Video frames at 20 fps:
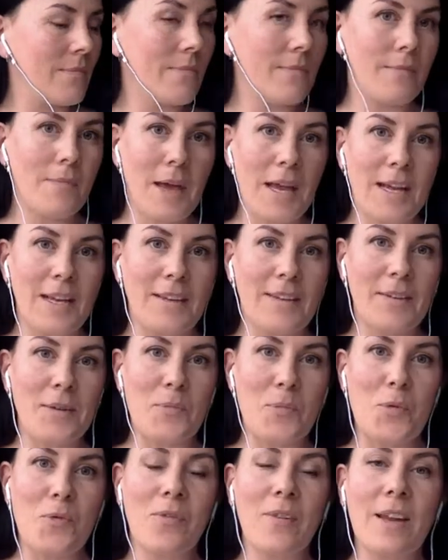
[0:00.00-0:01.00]
making some
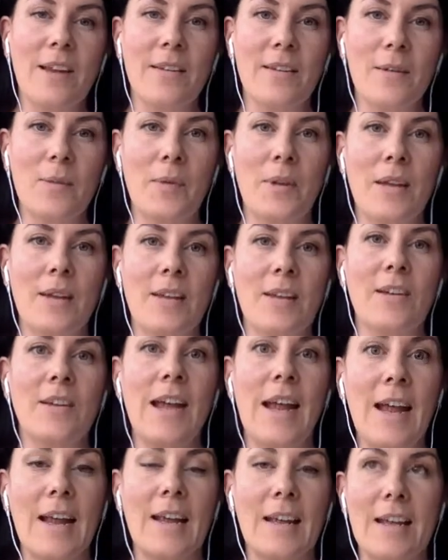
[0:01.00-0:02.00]
more flexibility,
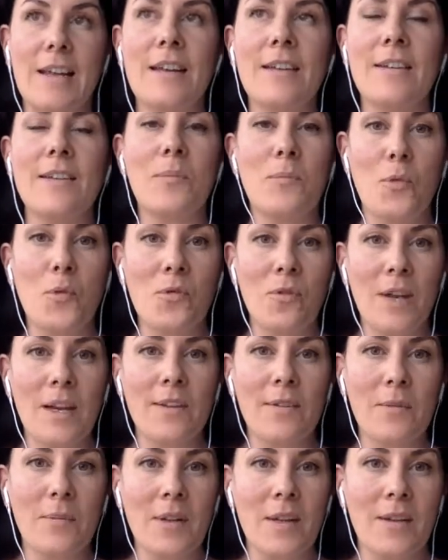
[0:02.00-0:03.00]
getting some more
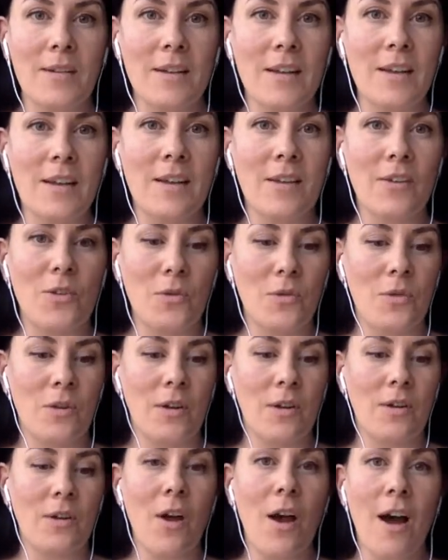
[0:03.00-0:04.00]
flexibility in
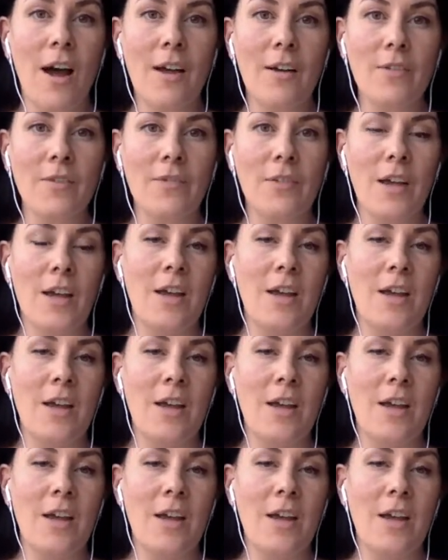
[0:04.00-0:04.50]
your life,